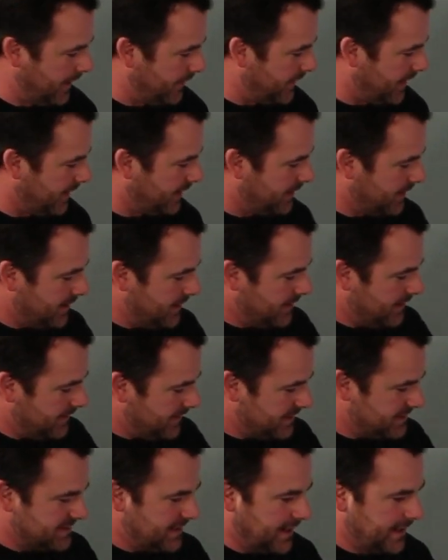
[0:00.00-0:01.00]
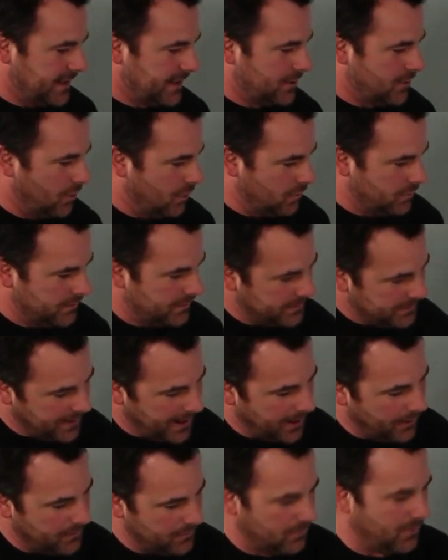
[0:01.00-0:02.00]
And then the second coat
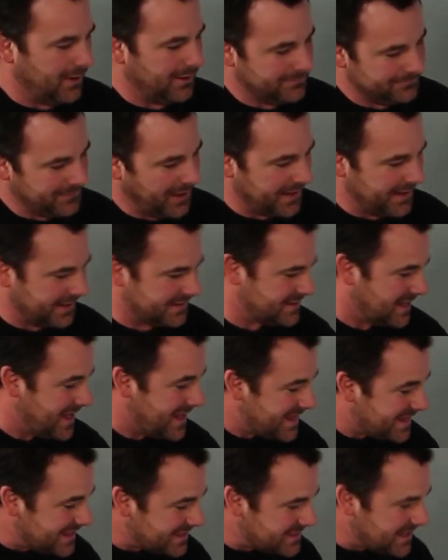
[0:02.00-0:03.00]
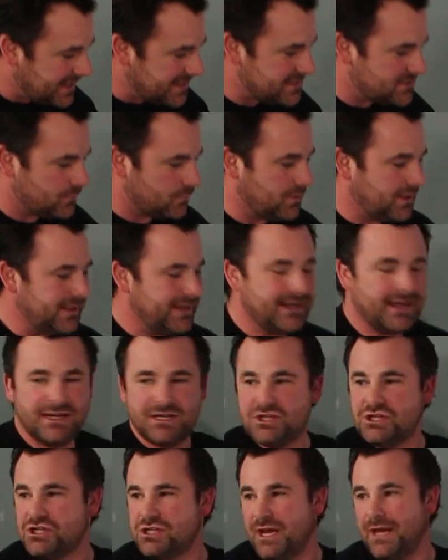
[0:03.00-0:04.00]
now, well, I guess this has a really
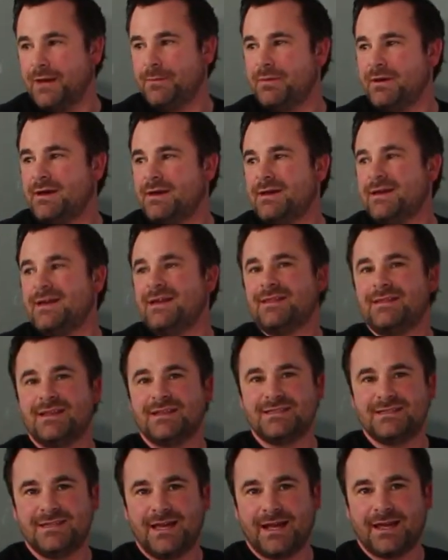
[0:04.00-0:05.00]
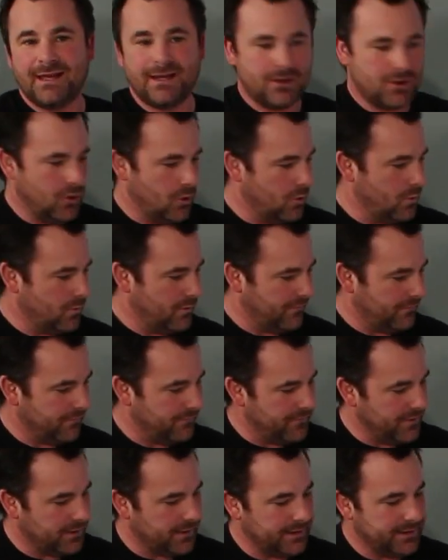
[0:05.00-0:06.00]
nice shape. The second coat will
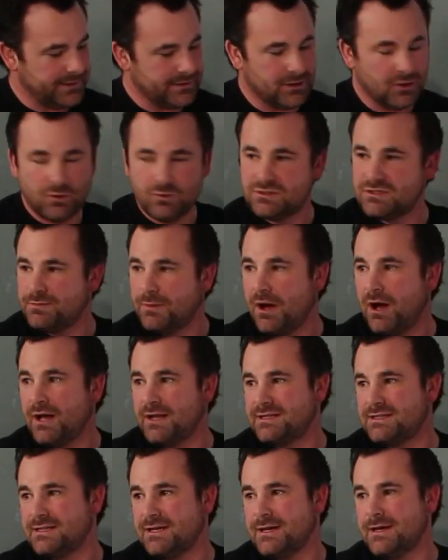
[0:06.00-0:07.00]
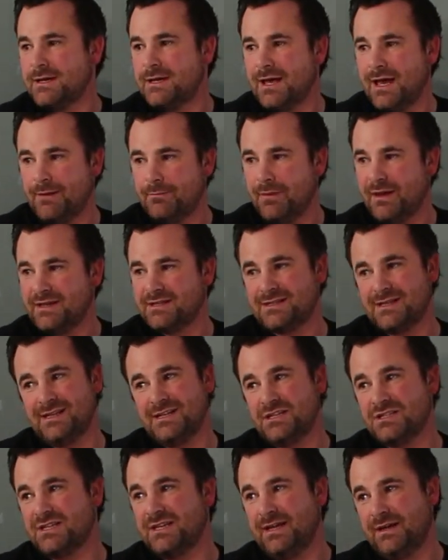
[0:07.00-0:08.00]
fill any low spots and basically
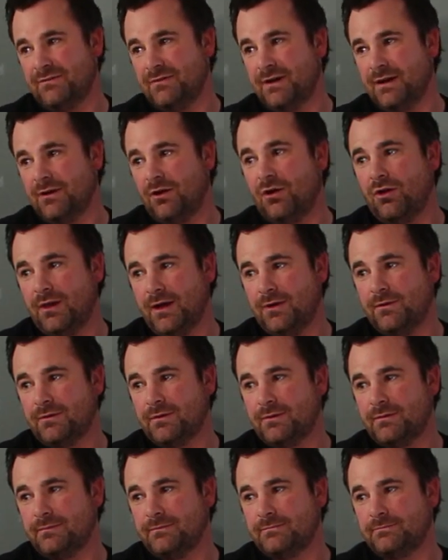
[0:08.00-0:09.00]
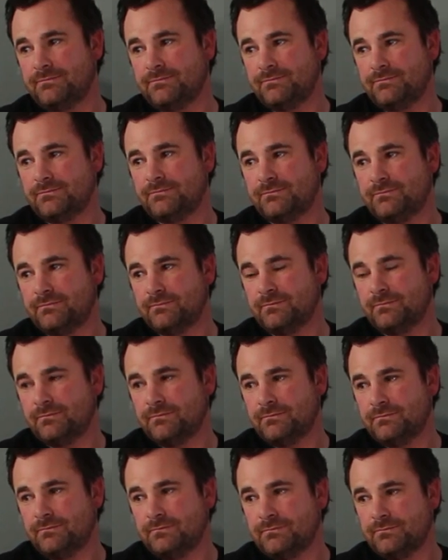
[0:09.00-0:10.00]
just even it all out. And what does this
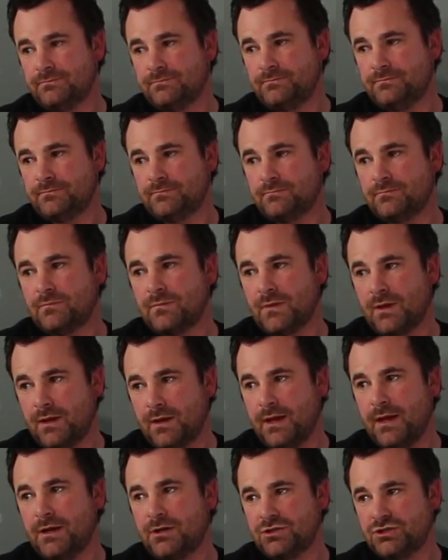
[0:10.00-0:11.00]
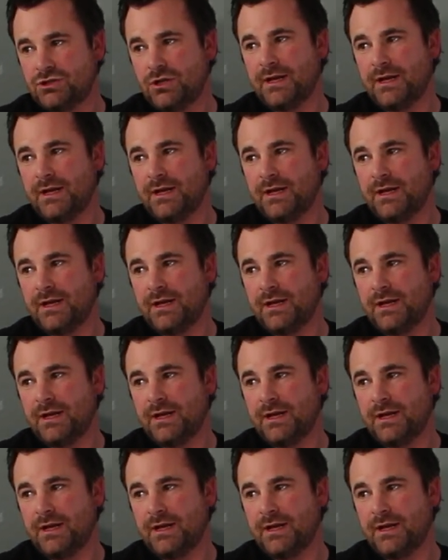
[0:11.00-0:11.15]
stuff shrink like the other mud It'll does?